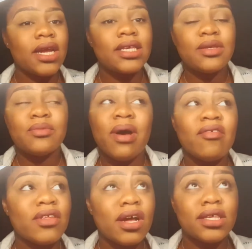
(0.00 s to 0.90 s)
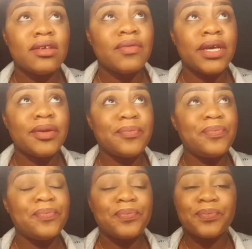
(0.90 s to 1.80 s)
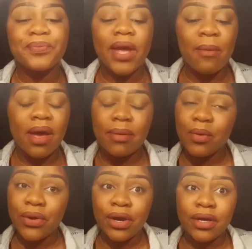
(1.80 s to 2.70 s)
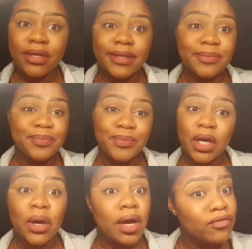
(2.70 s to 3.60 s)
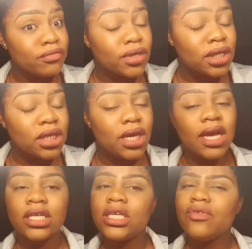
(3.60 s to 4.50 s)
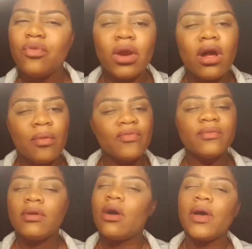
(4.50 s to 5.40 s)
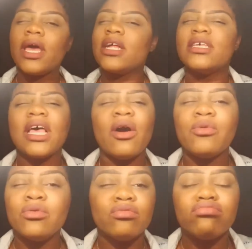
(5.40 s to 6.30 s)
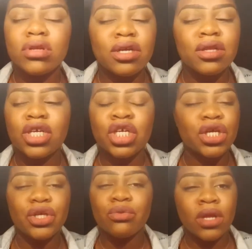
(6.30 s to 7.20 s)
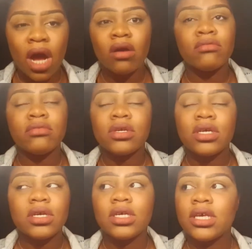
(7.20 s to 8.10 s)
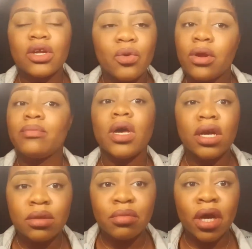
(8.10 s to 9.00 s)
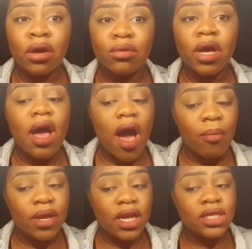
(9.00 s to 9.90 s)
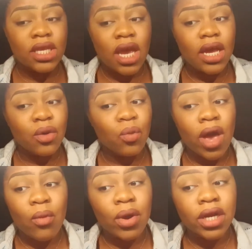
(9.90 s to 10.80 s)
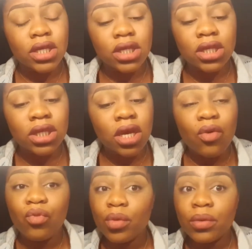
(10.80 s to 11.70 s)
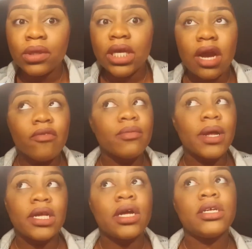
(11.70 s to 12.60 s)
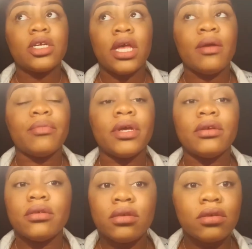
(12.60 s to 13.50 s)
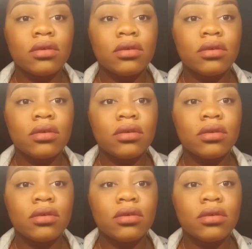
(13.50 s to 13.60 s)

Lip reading: That's my thoughts of it. I might be wrong. Don't come for me. Actually, if you want to come for me, go ahead, because I will literally shut you down. Because I know what I'm talking about. I mean, I say it in a way where it's for people to everybody understand, but